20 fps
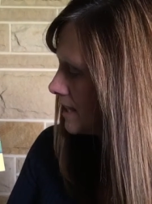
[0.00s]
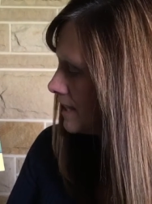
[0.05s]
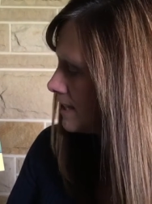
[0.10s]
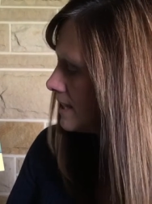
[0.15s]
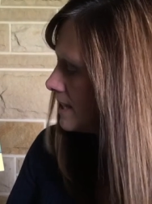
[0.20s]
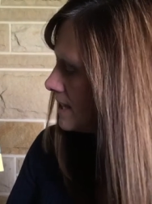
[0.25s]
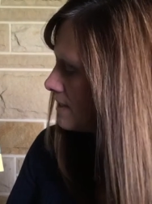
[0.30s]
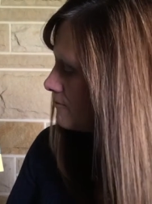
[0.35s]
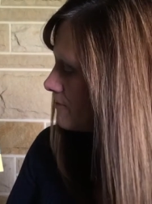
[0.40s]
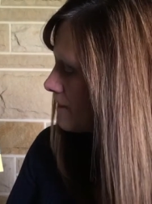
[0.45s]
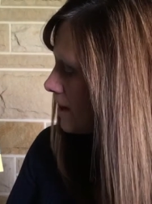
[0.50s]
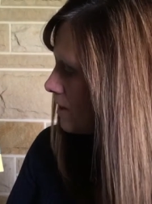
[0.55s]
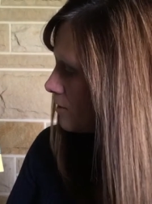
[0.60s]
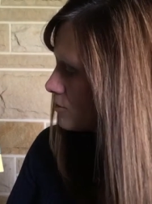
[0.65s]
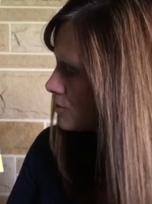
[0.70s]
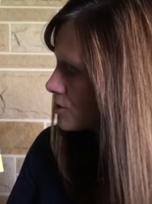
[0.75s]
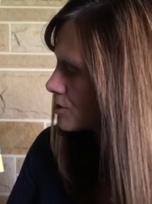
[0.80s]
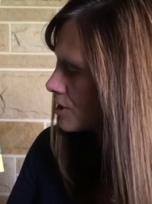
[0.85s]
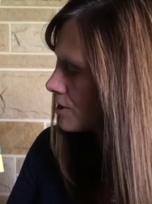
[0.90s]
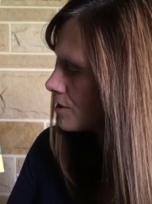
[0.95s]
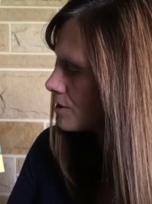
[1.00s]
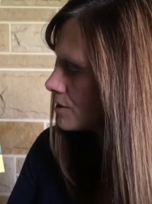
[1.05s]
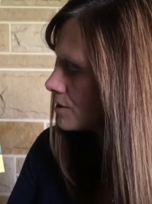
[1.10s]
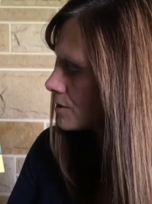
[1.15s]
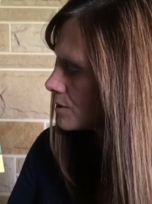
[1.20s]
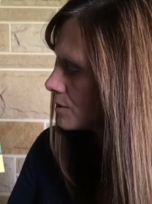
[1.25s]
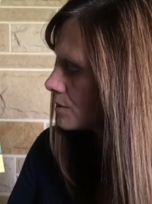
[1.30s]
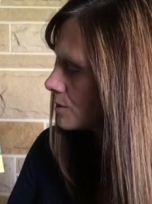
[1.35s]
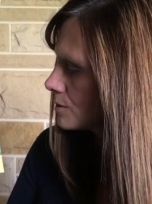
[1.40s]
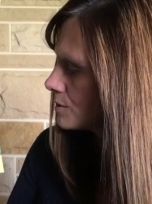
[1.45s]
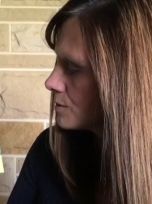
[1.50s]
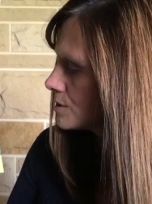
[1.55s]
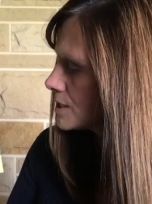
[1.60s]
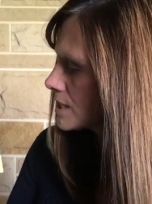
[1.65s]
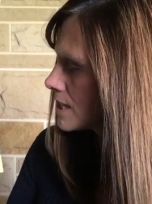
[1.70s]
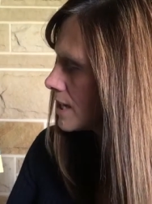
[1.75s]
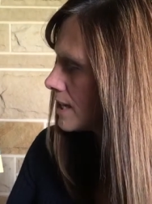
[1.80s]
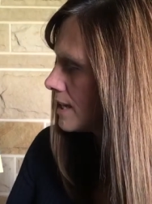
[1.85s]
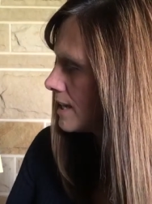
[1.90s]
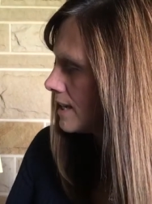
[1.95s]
He found turtles